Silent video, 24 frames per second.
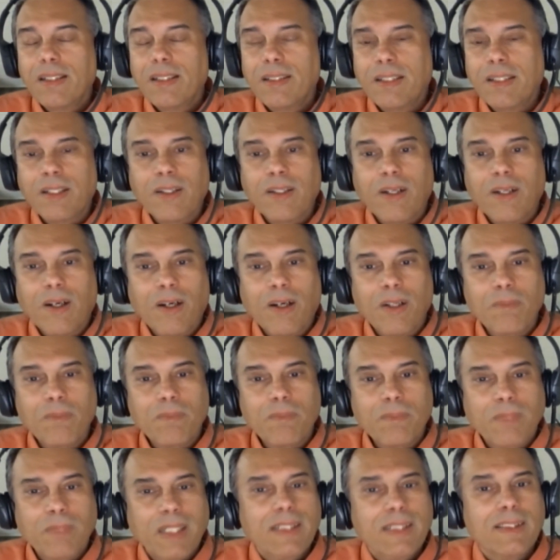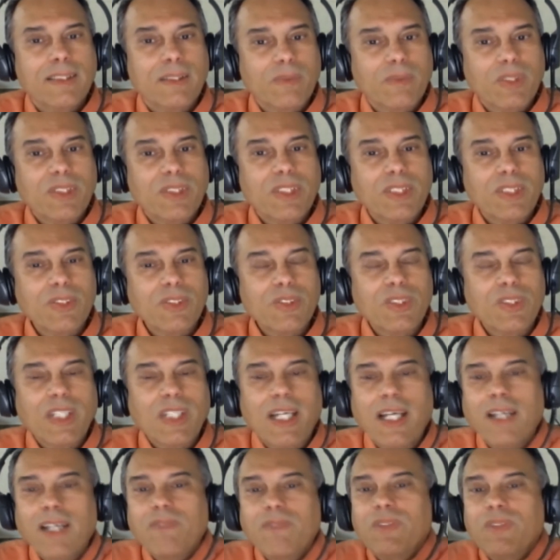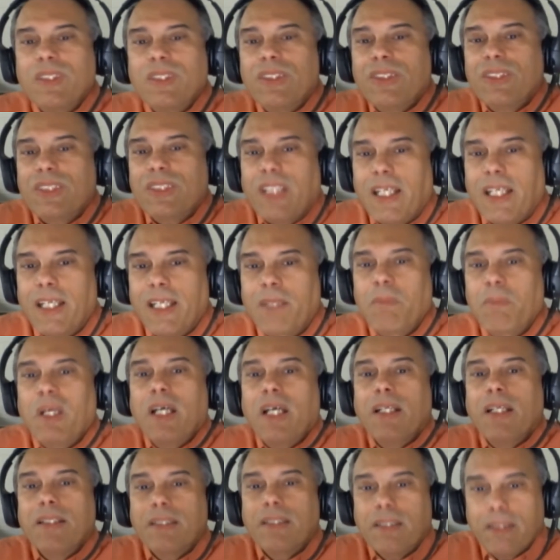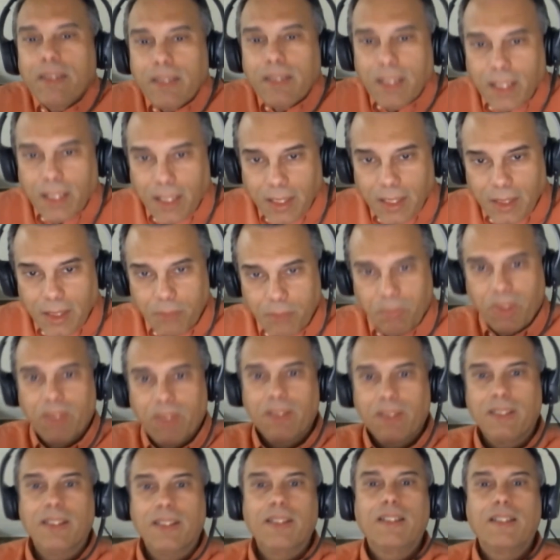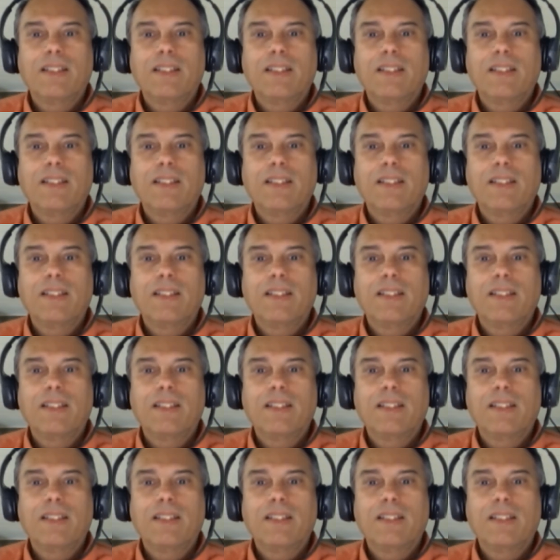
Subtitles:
there are many civilizations that have the same type.